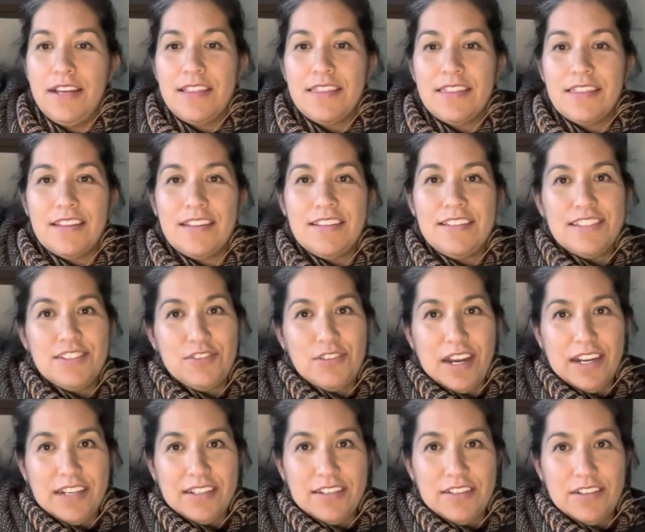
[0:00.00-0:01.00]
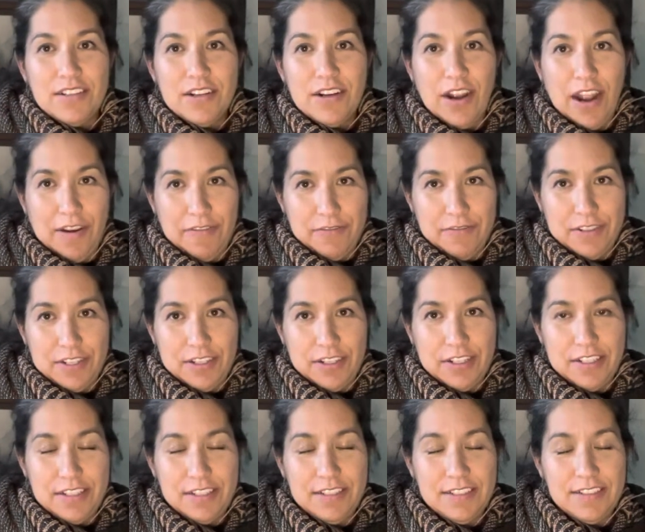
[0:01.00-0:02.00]
The Distracted Crafter.
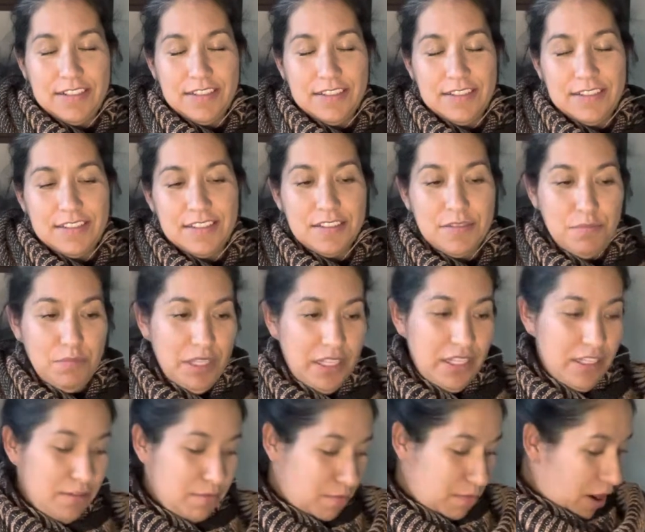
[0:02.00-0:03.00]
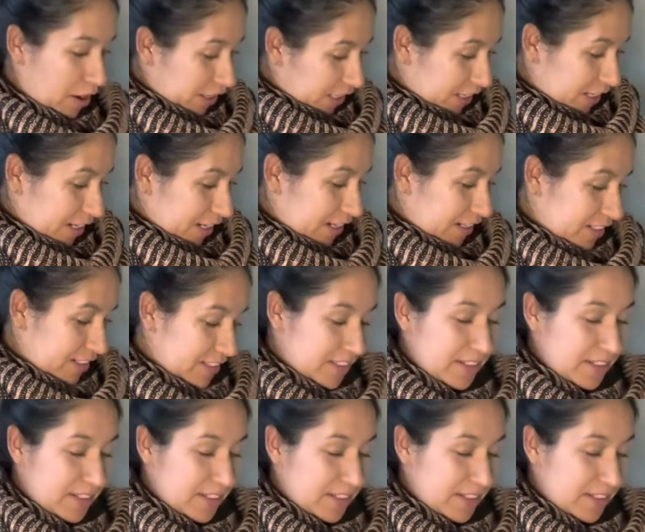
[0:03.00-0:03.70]
This is me, Monica.